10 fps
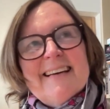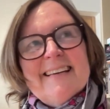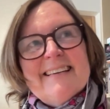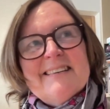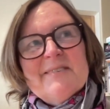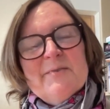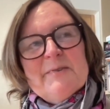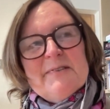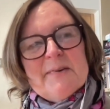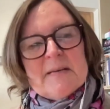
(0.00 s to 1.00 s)
And
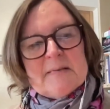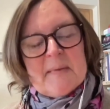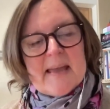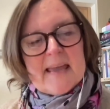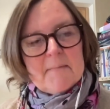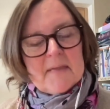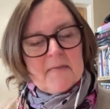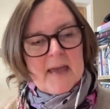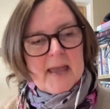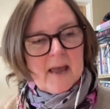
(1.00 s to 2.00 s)
also it's making me
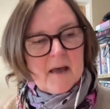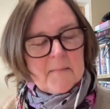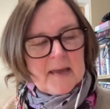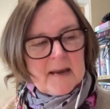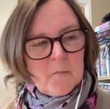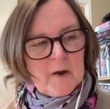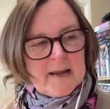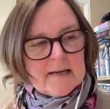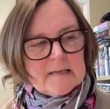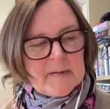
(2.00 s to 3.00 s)
think, I mean,
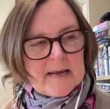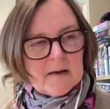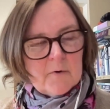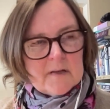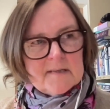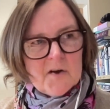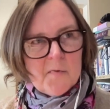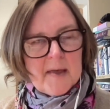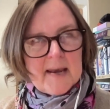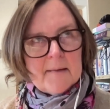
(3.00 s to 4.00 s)
we speak with
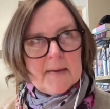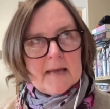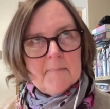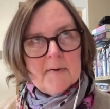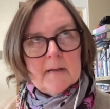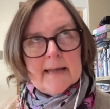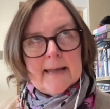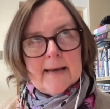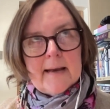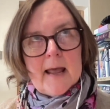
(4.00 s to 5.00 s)
so many people
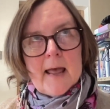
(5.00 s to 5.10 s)
in